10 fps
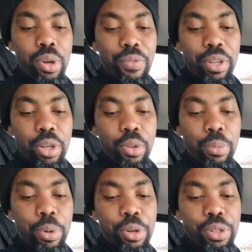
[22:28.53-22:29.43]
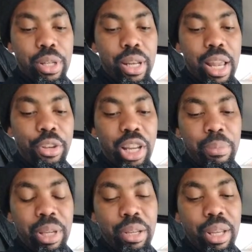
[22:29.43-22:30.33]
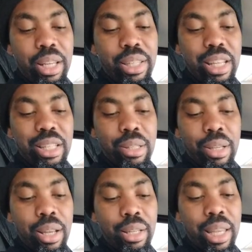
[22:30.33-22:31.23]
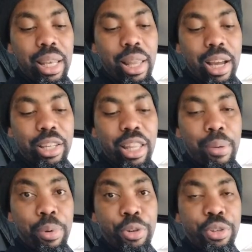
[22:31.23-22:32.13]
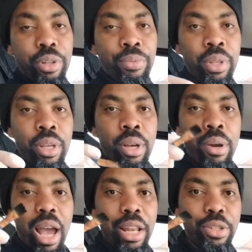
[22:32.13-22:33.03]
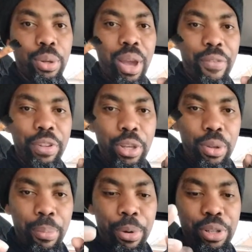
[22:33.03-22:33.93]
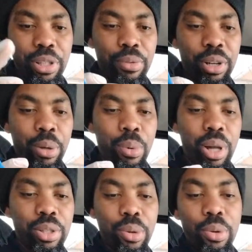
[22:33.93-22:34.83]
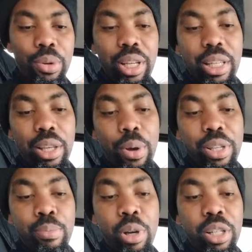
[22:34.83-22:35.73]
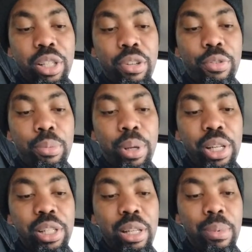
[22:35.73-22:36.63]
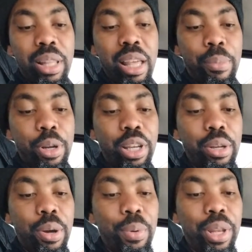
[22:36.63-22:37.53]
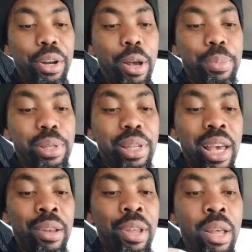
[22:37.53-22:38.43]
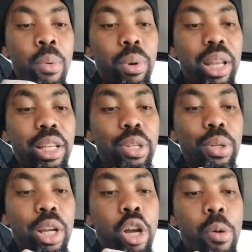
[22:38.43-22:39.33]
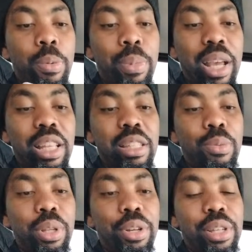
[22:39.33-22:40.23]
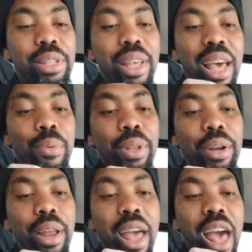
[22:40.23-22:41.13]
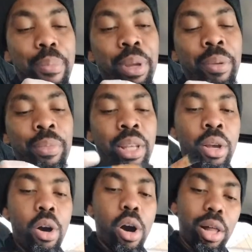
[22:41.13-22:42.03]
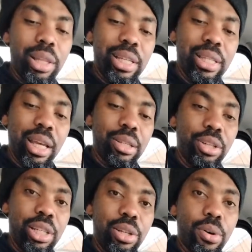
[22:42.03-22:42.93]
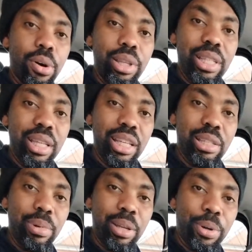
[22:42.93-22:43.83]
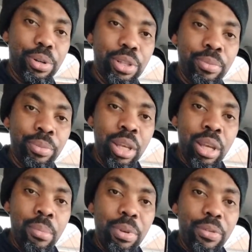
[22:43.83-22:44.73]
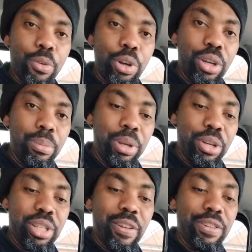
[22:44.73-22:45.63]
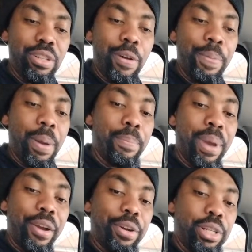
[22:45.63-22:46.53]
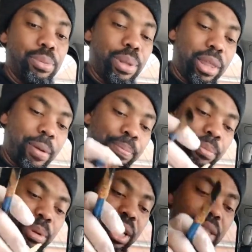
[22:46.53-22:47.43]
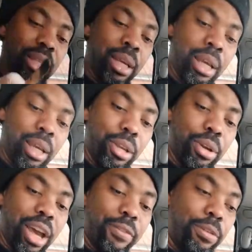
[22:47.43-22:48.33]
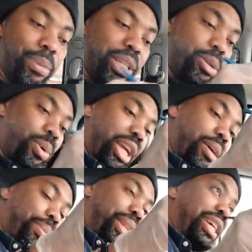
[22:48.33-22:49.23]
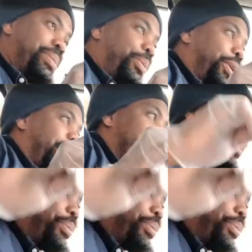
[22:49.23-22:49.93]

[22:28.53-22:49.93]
to know the person, and you're going to be, in a sense, deadlocked to that person until you have to know that person very well. So you need to know as much information about that person. You need to know when they're upset, what they do, the coping mechanism, when they're sad, when they're happy, all these things. You need to know all these things about the person before you commit yourself to a marriage with them. Because, God forbid you wake up the next morning and that